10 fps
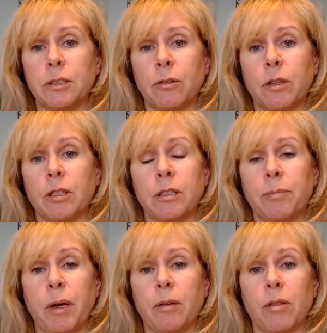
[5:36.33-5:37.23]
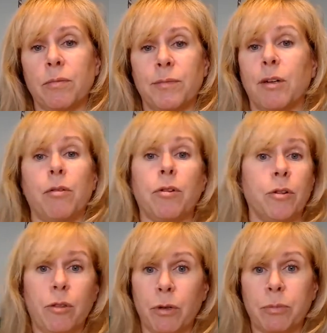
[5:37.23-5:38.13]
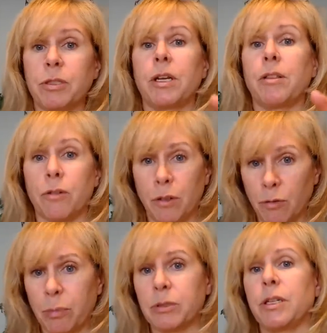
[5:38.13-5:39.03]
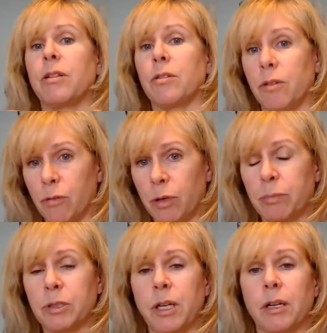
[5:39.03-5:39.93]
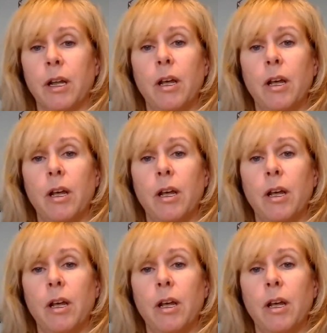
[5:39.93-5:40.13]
So it's about 33%, 33%, 33%.